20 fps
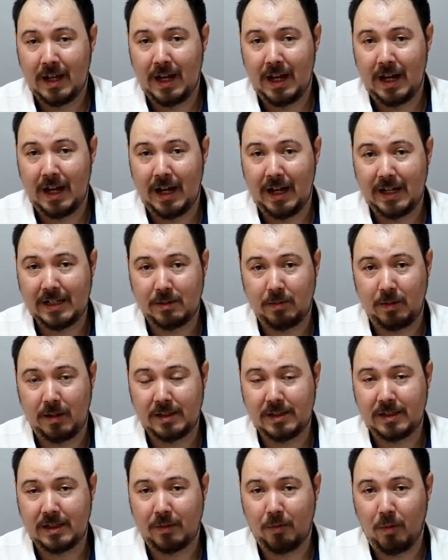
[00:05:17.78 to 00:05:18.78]
As well
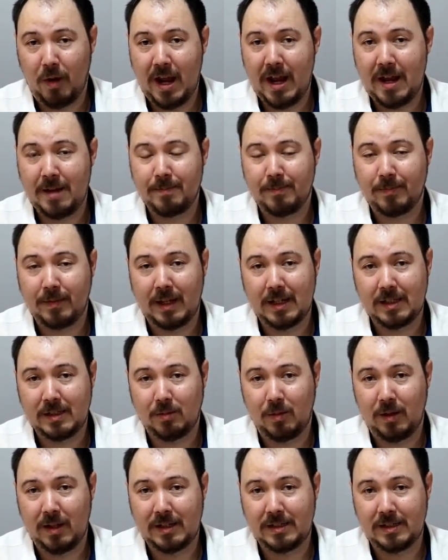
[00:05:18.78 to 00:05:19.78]
as the RAM, as
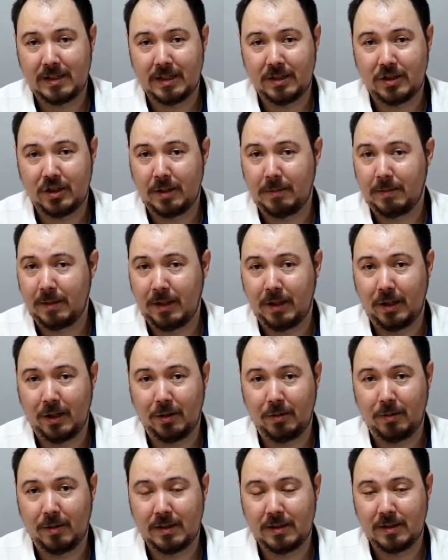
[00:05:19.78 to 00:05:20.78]
well as the
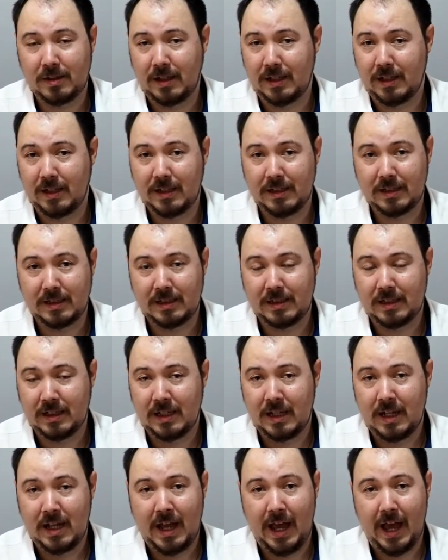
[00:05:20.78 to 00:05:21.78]
GPU. So there's
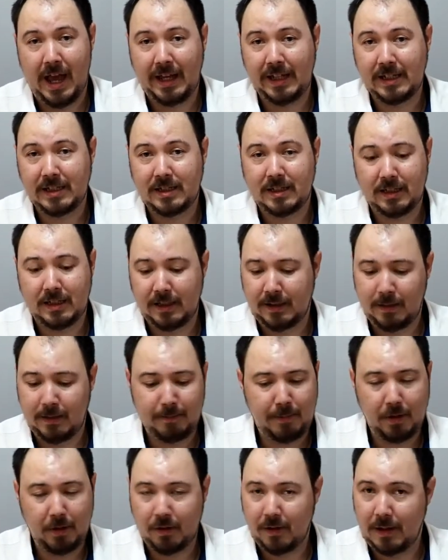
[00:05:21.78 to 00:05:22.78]
8,
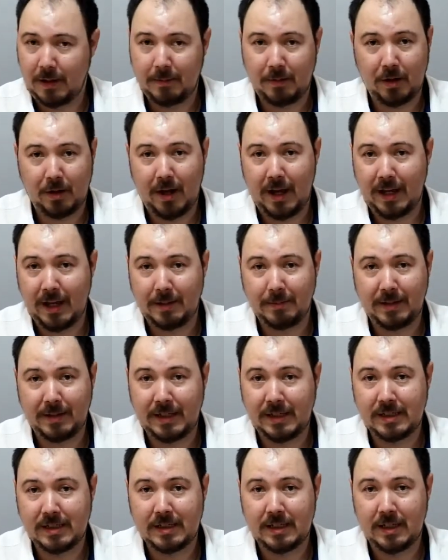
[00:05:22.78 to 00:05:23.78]
both of them have got
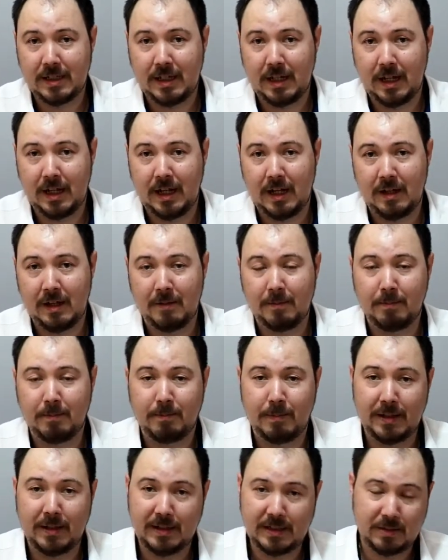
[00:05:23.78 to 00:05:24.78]

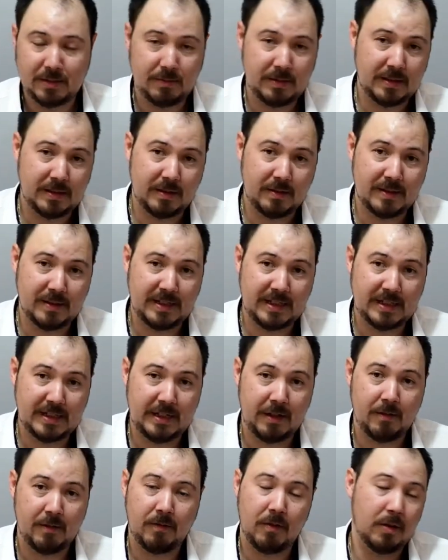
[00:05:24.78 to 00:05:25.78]
AMDs, but this one's got 6
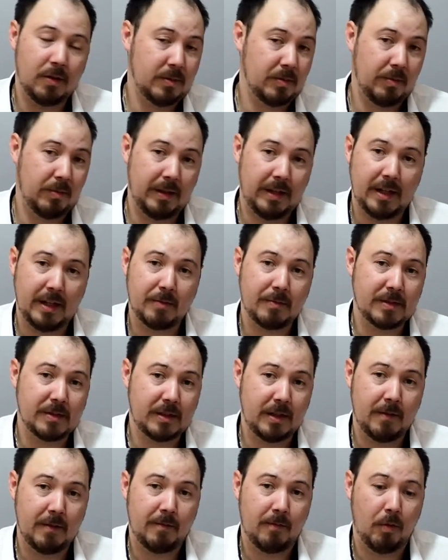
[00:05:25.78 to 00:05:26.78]
teraflops, where the other one's
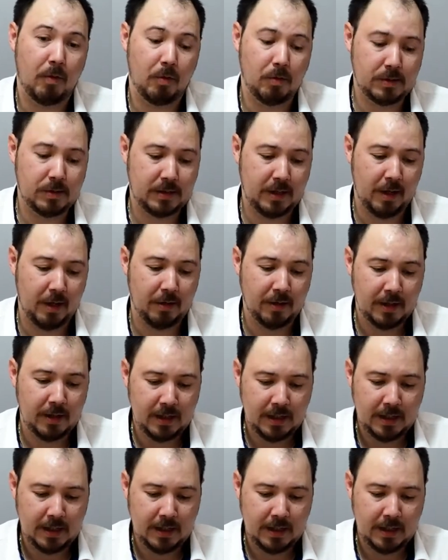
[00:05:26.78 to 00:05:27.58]
got 4. So